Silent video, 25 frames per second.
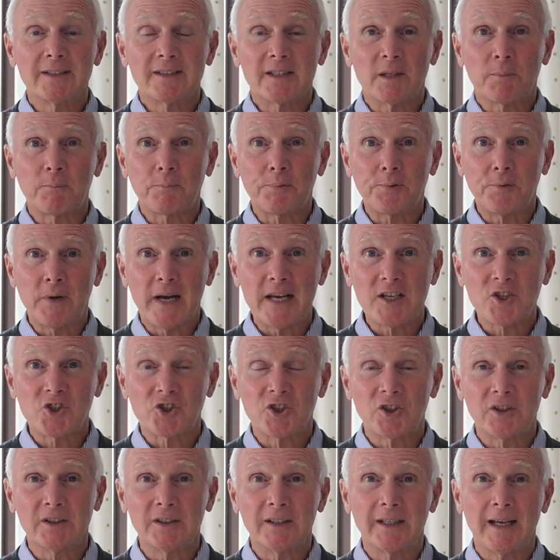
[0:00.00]

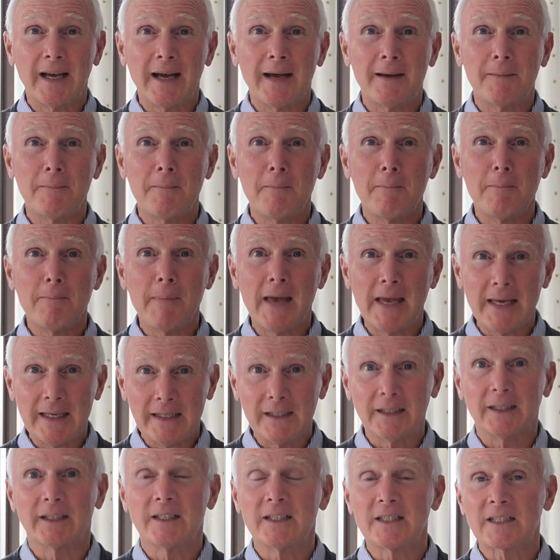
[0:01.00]
depression, and
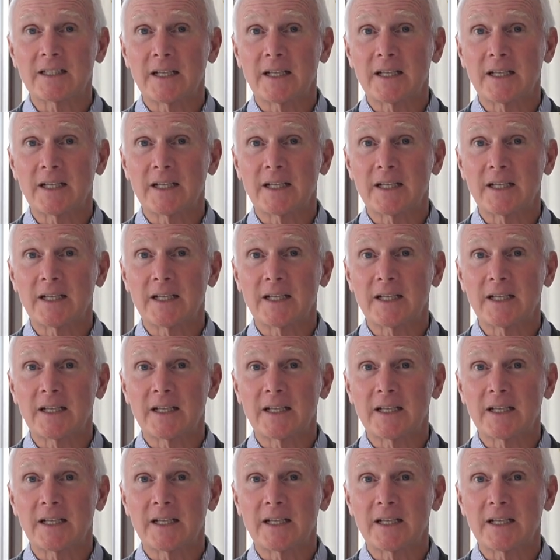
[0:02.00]
mainly